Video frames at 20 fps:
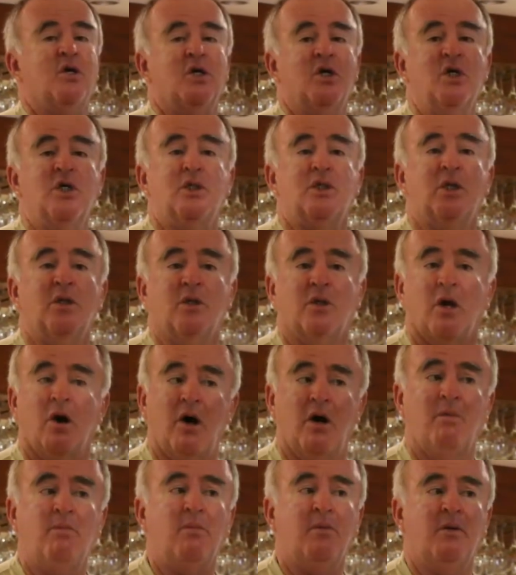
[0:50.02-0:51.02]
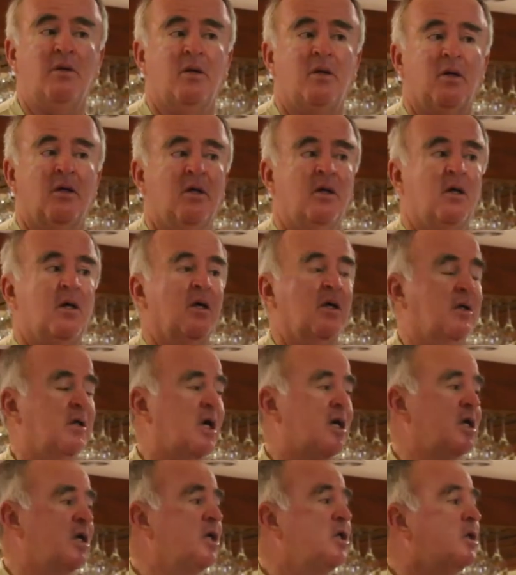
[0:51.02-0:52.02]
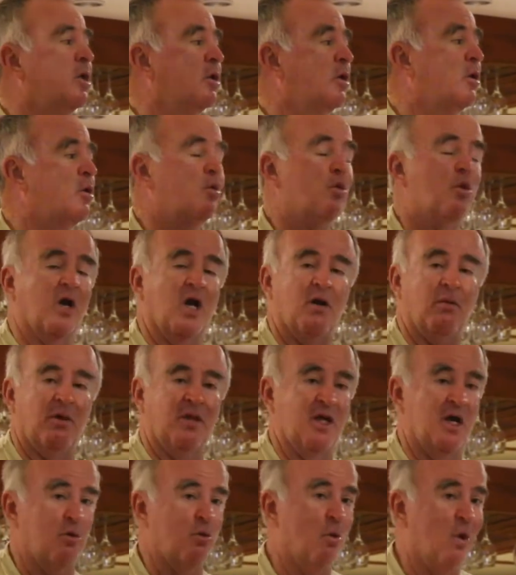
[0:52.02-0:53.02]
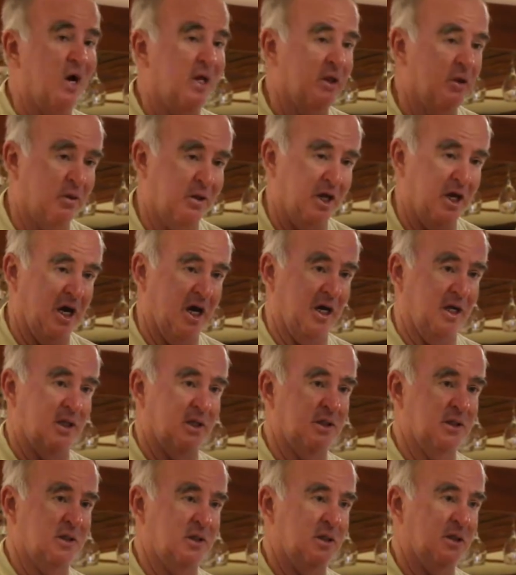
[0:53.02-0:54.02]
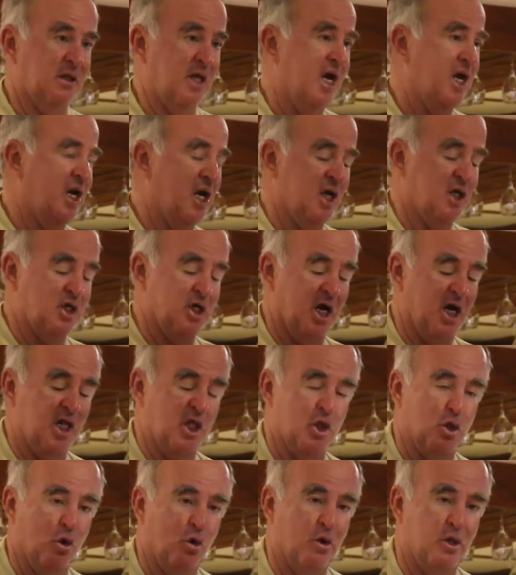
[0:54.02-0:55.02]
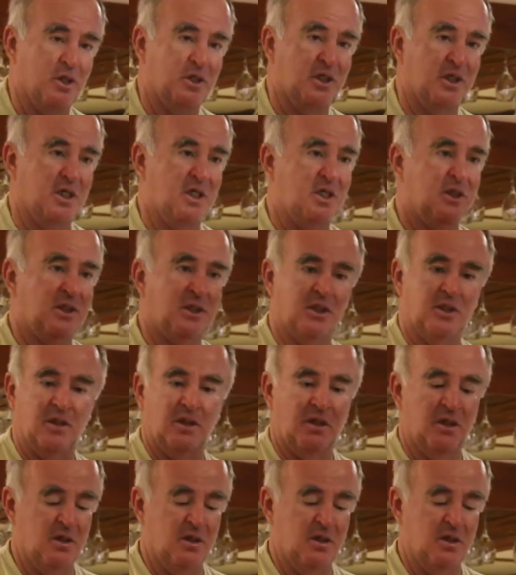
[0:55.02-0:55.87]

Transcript: used to come, they used to do whatever they want on the islands. Take the giant tortoises,